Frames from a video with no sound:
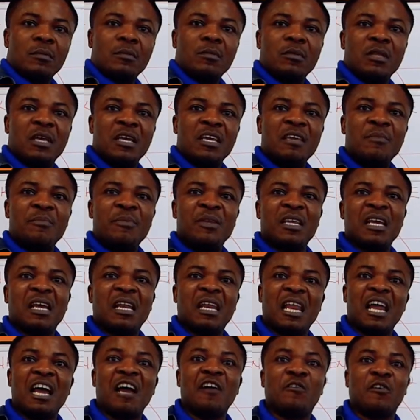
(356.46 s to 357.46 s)
the
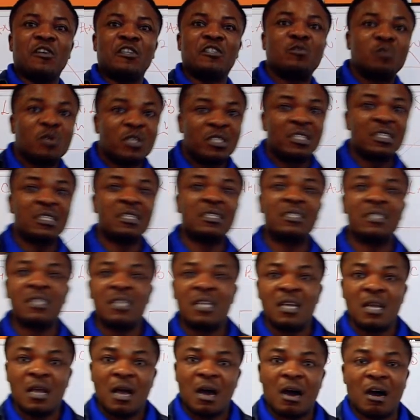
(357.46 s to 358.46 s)
immediate language, which is
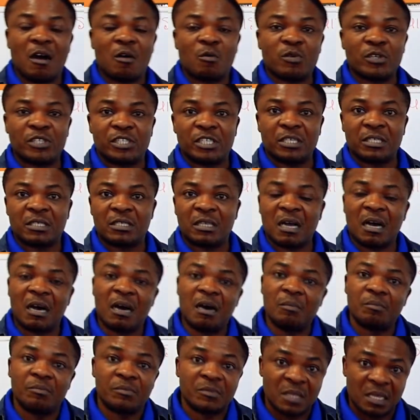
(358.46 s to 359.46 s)

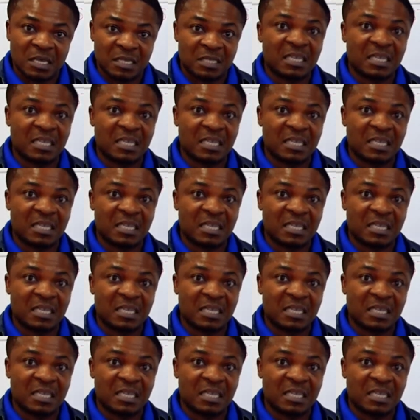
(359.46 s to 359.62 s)
the